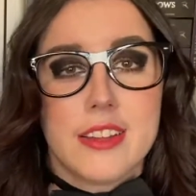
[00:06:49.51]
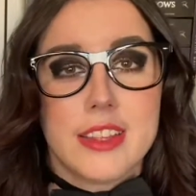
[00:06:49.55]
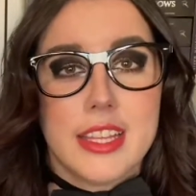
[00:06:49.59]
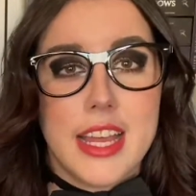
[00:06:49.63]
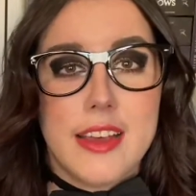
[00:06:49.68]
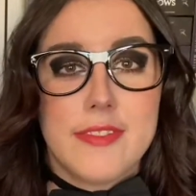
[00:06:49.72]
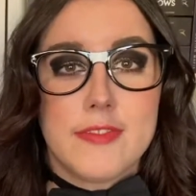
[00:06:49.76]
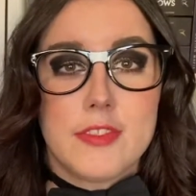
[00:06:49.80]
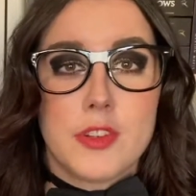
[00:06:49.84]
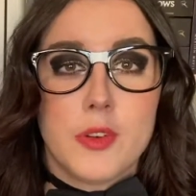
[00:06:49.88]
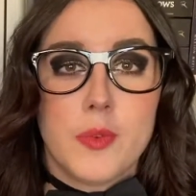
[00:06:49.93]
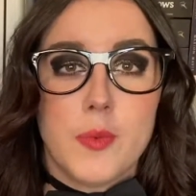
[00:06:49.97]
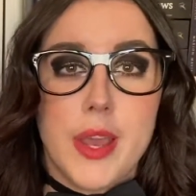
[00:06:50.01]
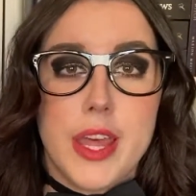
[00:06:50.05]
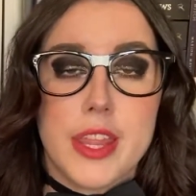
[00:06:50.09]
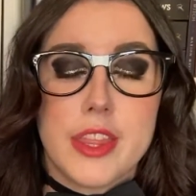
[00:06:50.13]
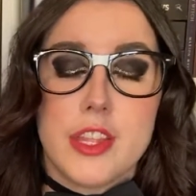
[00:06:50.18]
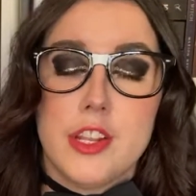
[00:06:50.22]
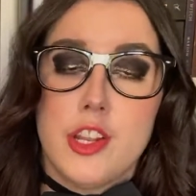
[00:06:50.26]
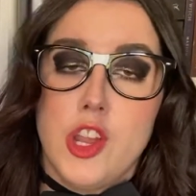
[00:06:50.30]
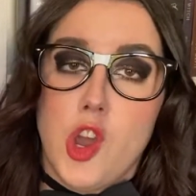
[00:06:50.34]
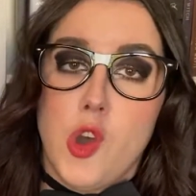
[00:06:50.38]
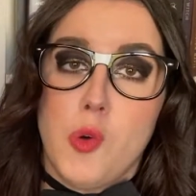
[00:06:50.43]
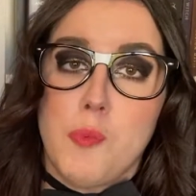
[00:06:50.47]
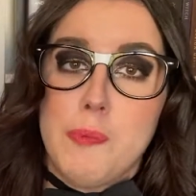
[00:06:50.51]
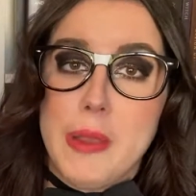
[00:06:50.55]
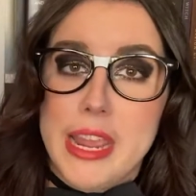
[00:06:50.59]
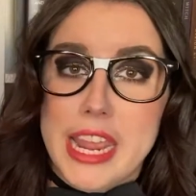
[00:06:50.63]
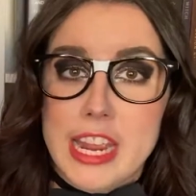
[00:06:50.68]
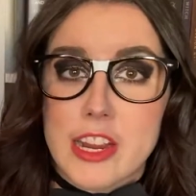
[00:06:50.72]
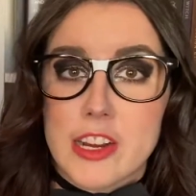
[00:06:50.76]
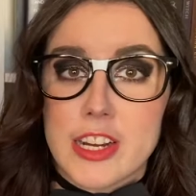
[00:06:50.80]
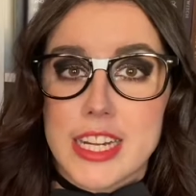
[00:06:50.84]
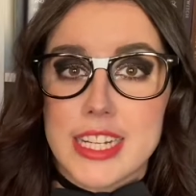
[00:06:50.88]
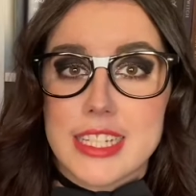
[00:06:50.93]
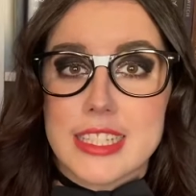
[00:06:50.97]
left with no
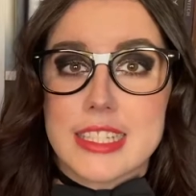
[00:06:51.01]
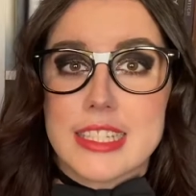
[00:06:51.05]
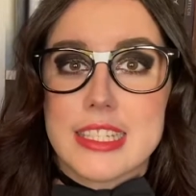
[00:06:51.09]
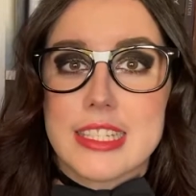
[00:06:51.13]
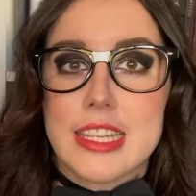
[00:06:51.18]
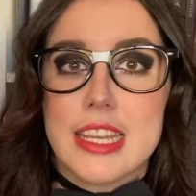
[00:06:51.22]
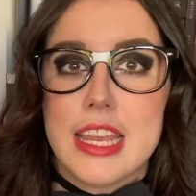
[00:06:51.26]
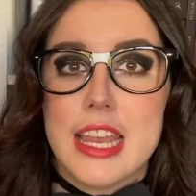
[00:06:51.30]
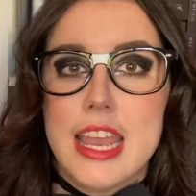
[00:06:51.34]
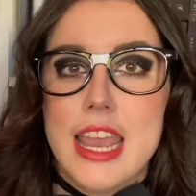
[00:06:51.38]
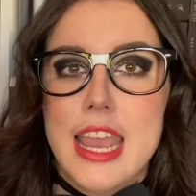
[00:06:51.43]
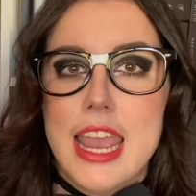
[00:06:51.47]
parents.